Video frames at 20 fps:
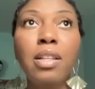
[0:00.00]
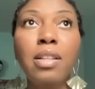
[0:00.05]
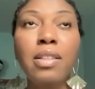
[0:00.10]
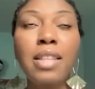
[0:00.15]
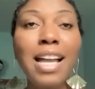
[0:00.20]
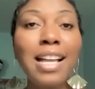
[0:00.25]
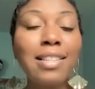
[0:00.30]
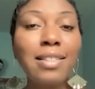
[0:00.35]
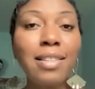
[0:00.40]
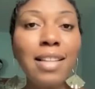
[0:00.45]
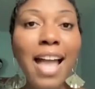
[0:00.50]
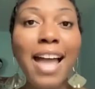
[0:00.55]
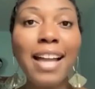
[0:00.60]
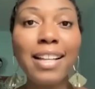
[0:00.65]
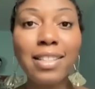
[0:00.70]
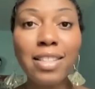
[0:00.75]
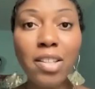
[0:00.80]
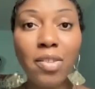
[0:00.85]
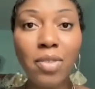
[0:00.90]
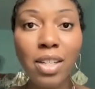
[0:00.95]
that
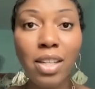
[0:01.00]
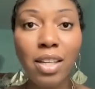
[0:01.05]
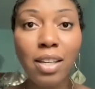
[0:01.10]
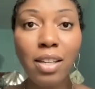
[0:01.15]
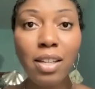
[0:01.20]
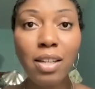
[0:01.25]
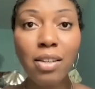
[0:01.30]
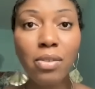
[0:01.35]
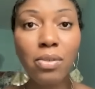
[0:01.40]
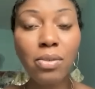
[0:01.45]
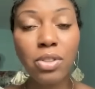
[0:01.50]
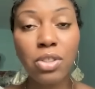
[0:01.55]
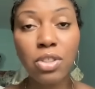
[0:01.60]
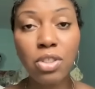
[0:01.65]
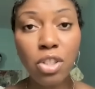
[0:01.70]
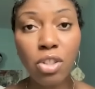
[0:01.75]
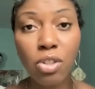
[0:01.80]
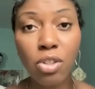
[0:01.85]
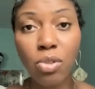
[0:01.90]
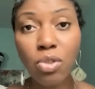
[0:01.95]
activity was
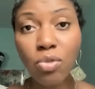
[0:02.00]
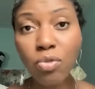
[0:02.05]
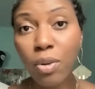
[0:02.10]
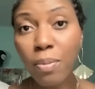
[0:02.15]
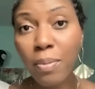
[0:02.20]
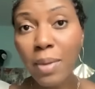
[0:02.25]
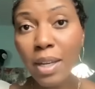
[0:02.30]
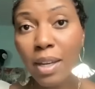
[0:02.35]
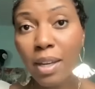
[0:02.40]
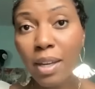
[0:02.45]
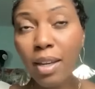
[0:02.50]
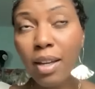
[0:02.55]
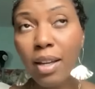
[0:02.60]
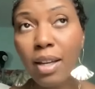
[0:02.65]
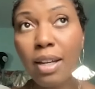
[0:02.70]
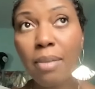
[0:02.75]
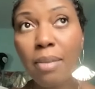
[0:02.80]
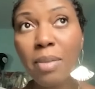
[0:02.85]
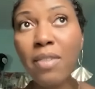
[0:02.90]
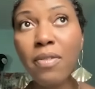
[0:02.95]
huge for me,
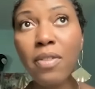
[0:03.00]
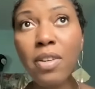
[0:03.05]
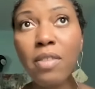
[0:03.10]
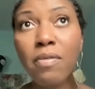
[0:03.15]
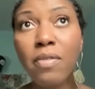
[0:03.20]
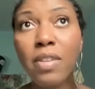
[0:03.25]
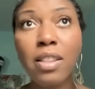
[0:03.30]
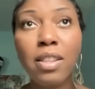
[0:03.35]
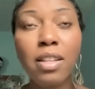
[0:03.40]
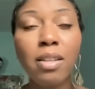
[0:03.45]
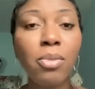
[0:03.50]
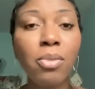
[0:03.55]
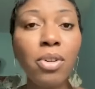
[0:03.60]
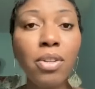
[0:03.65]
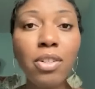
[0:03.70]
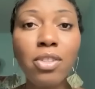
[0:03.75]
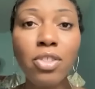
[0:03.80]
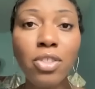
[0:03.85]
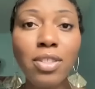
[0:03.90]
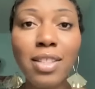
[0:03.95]
um, even if nothing more
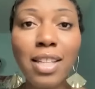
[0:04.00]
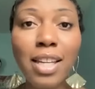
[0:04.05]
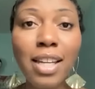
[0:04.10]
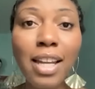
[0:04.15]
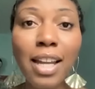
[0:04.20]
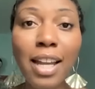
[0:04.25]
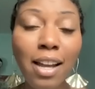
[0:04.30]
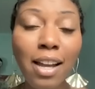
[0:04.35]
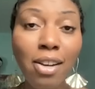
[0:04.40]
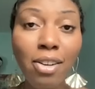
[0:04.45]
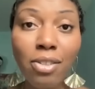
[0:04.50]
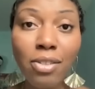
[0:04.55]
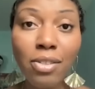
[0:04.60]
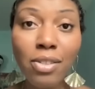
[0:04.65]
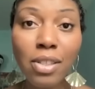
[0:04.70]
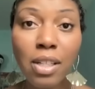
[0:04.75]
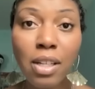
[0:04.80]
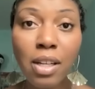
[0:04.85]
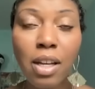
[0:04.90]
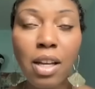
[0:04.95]
than just getting out.